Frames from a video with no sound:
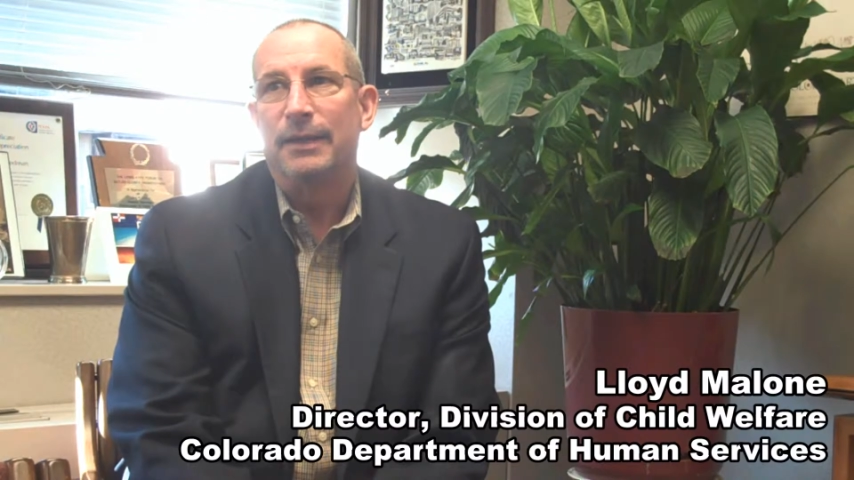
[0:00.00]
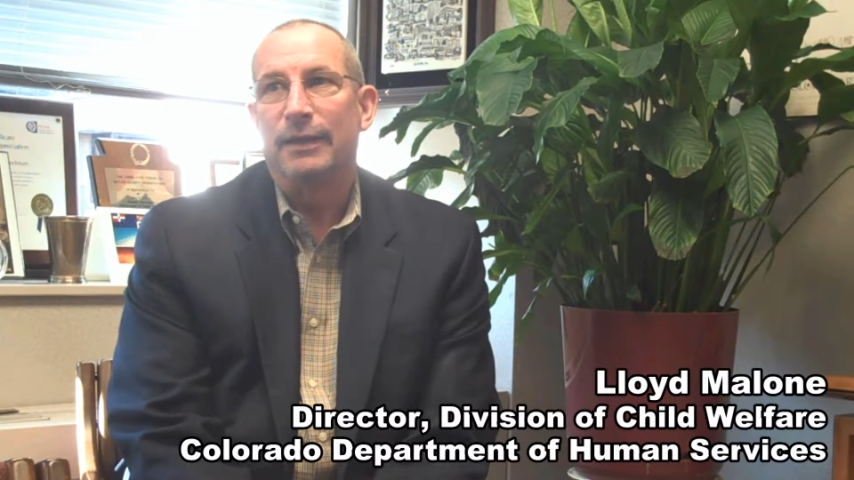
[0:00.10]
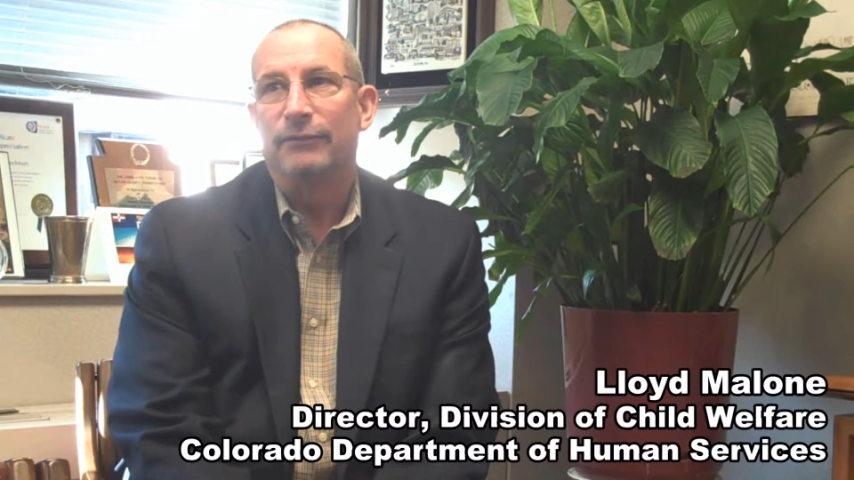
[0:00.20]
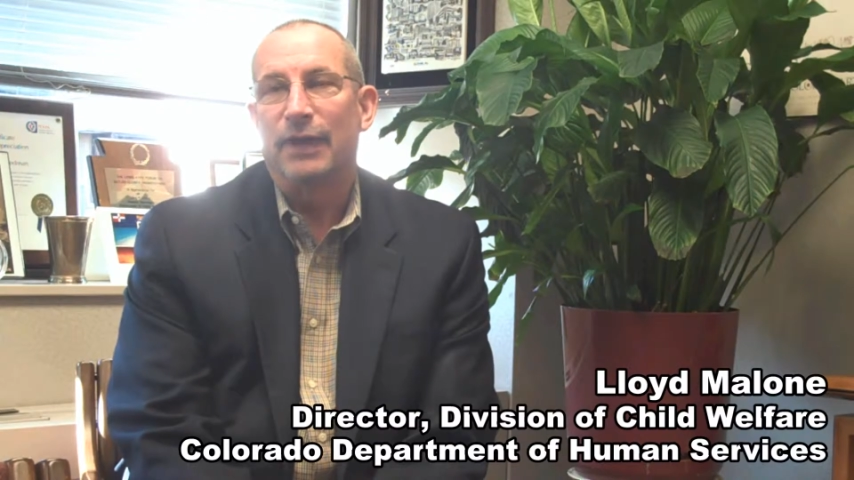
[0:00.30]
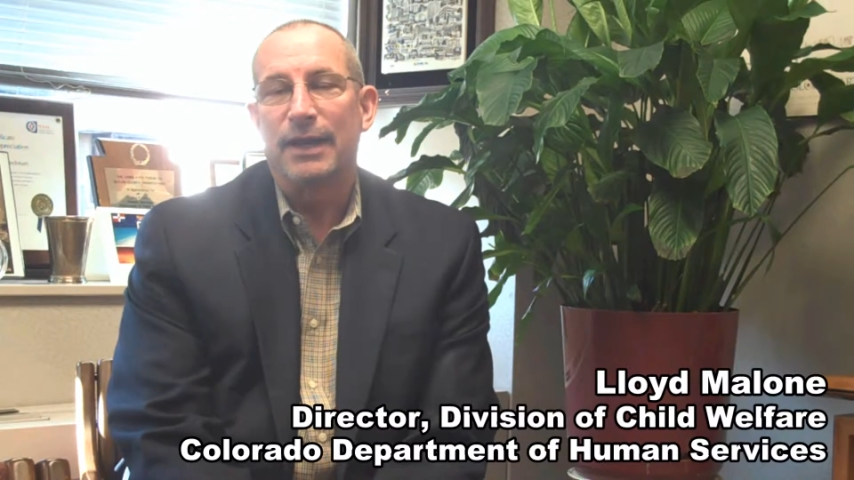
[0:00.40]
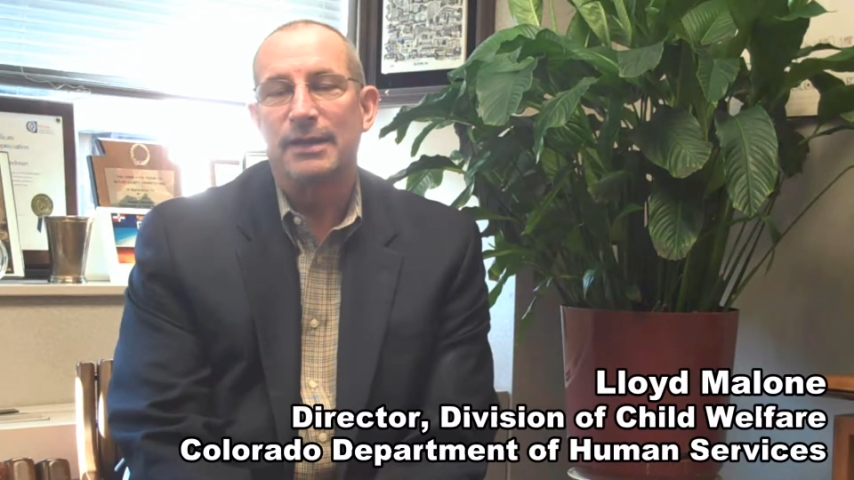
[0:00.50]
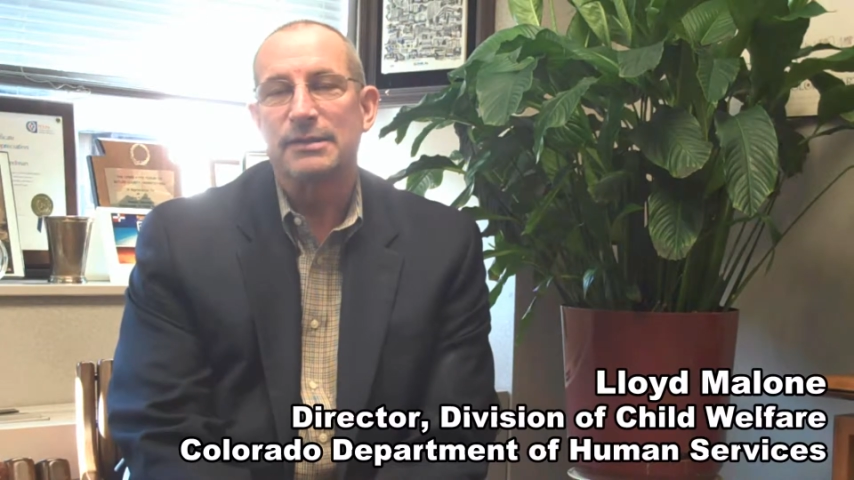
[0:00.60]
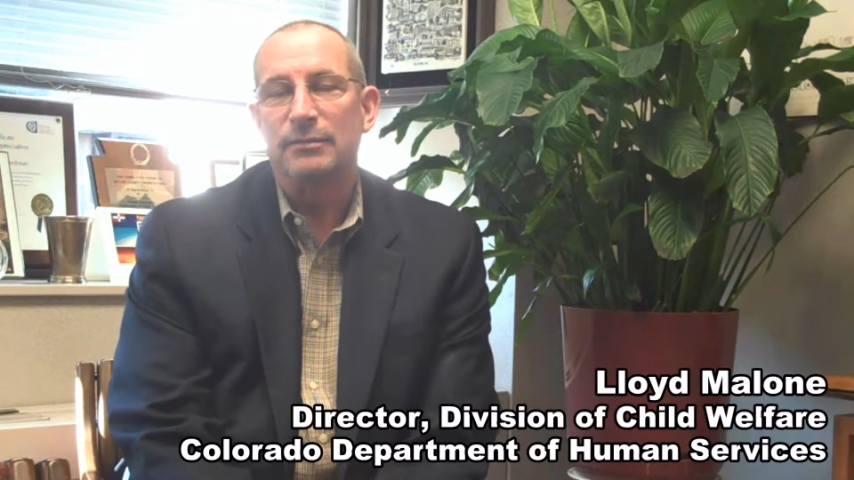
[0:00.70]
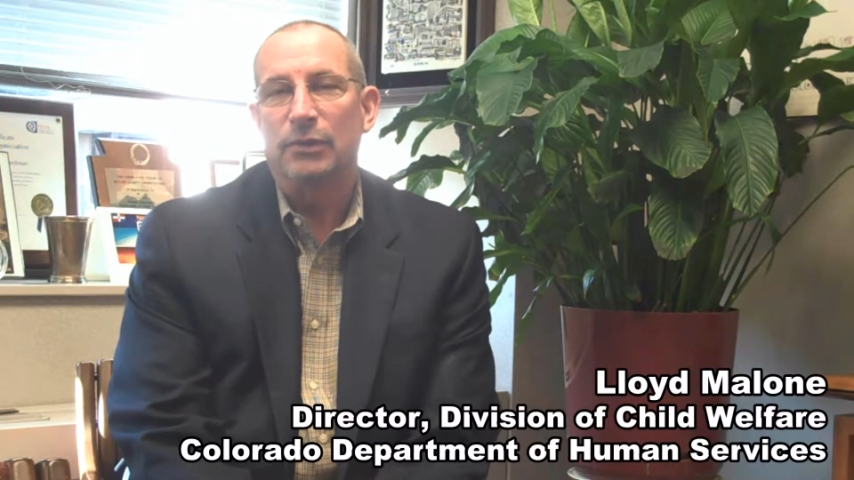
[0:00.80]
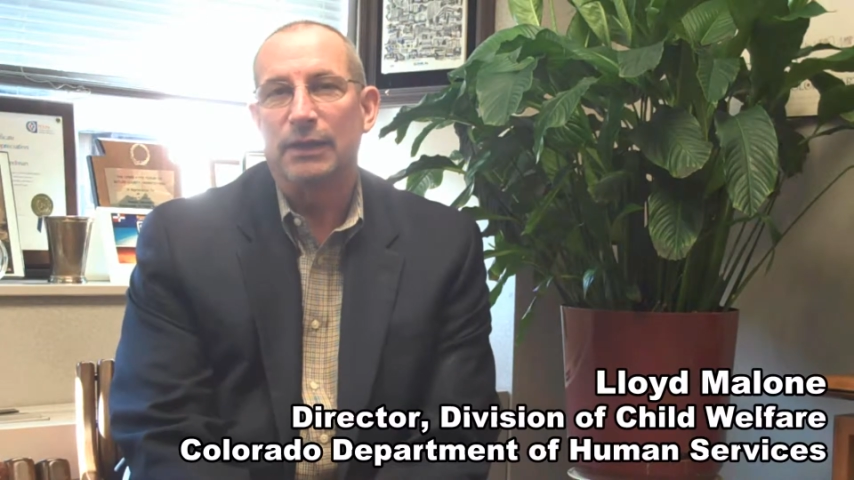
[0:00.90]
that have led
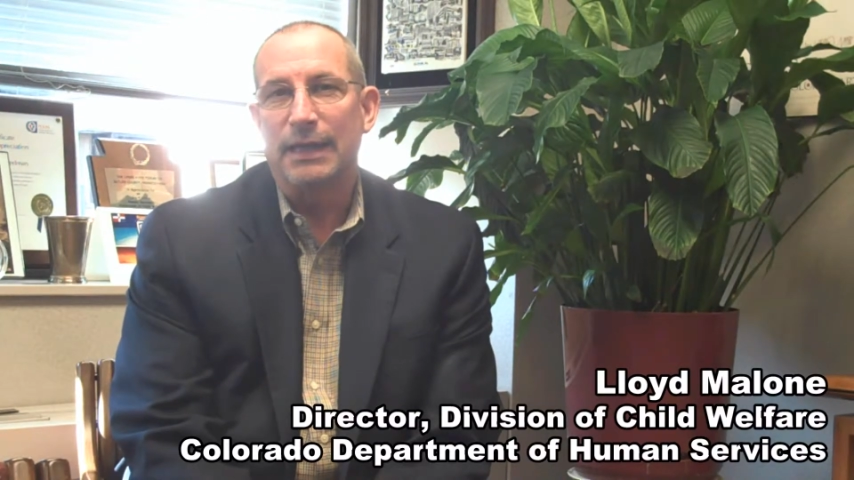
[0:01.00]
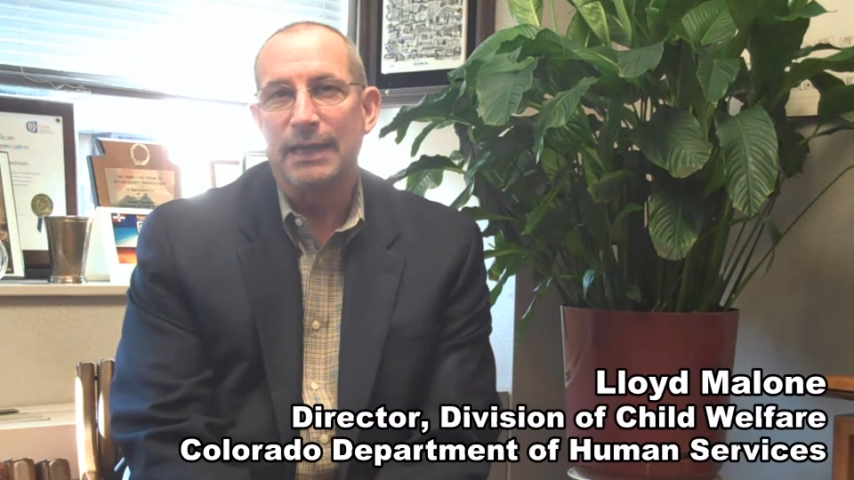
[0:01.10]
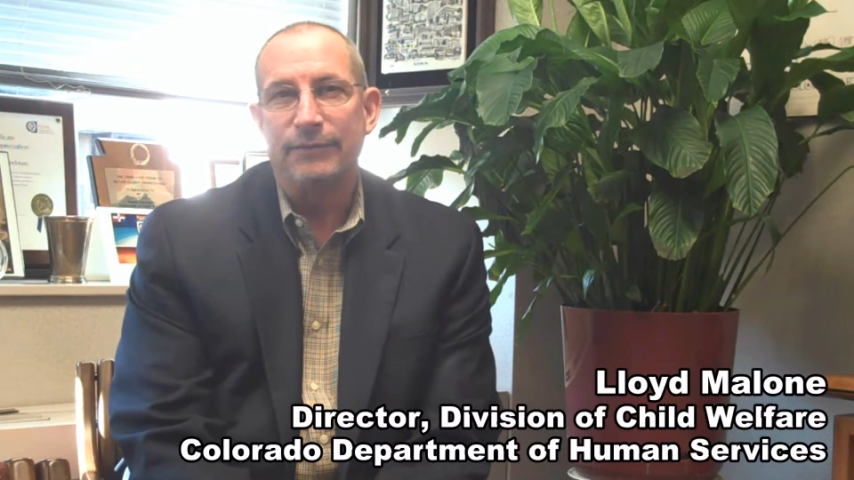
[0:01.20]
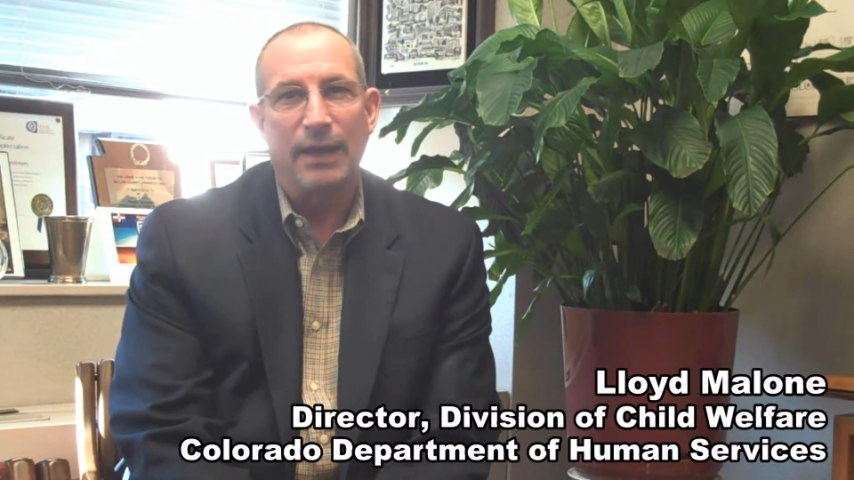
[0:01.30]
us to believe